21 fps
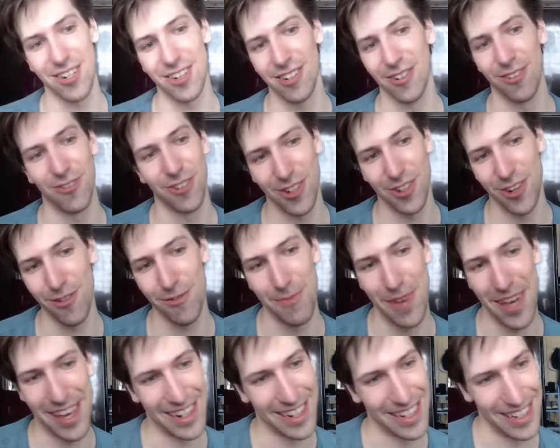for 2
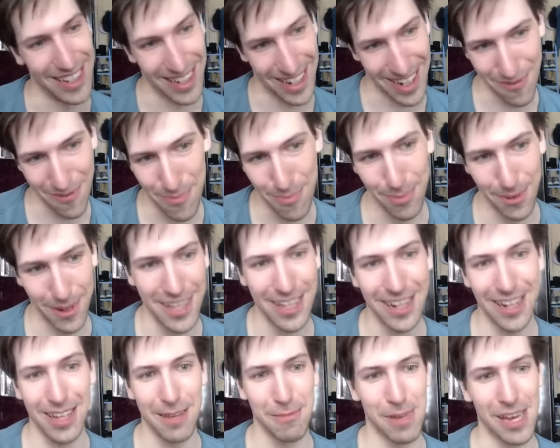mana,
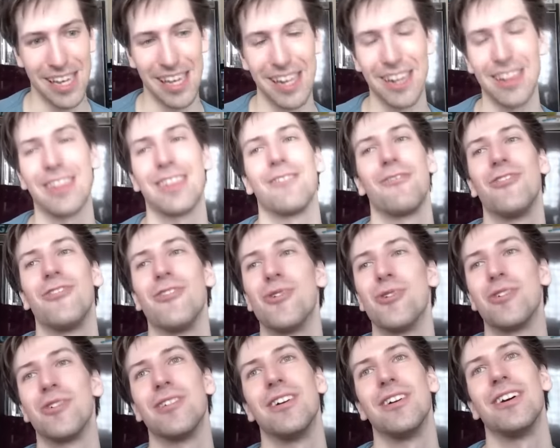completely making the
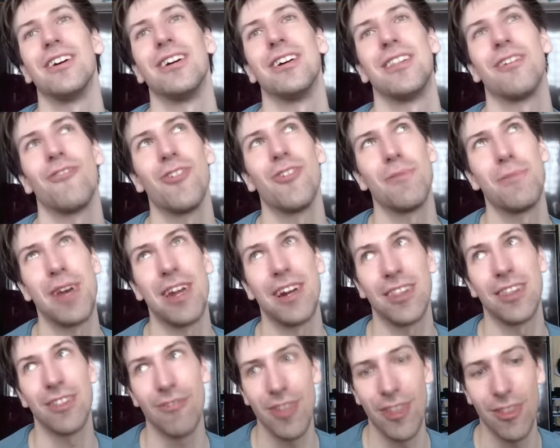4 mana
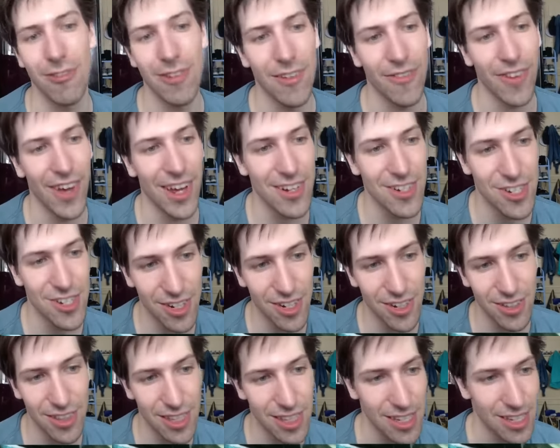3/3 divine shield
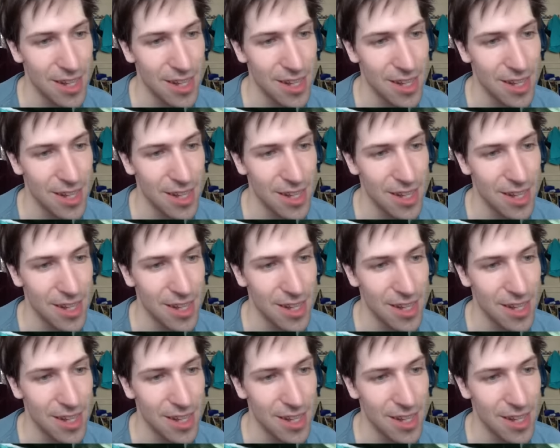the